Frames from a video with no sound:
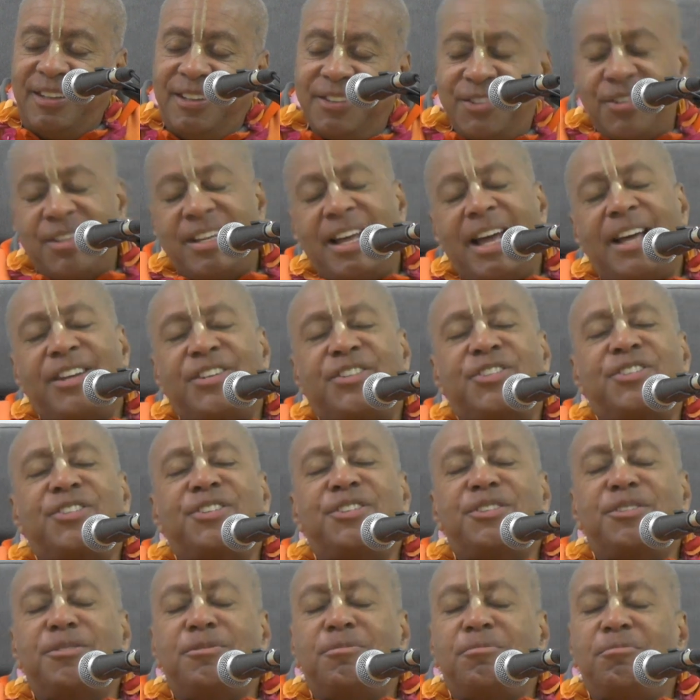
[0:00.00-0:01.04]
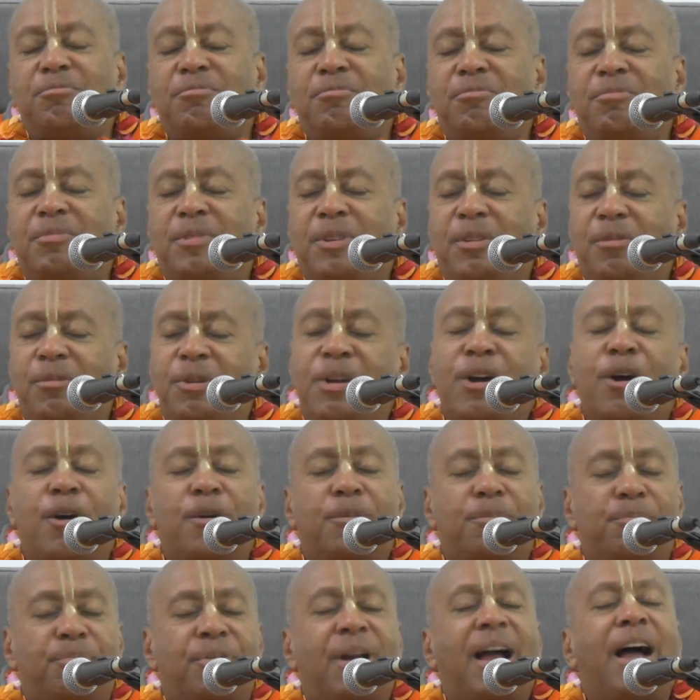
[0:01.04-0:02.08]
So yes, we are
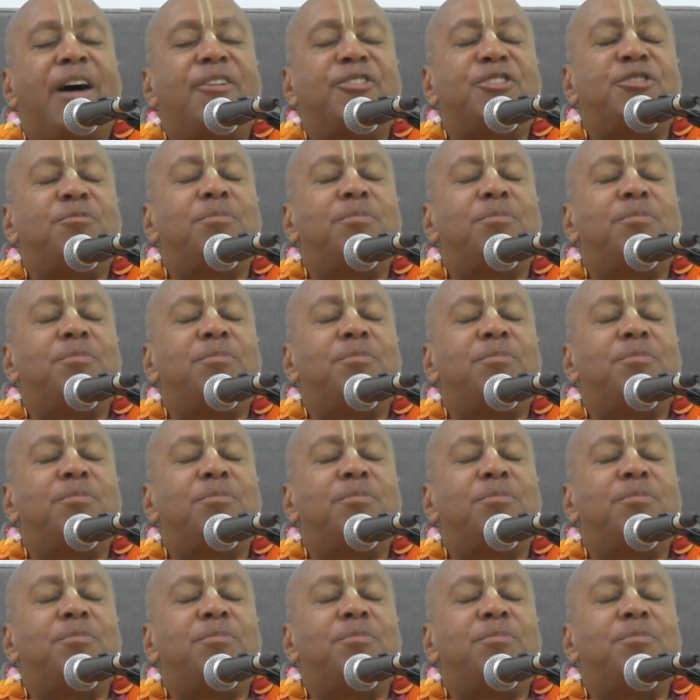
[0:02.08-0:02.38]
proud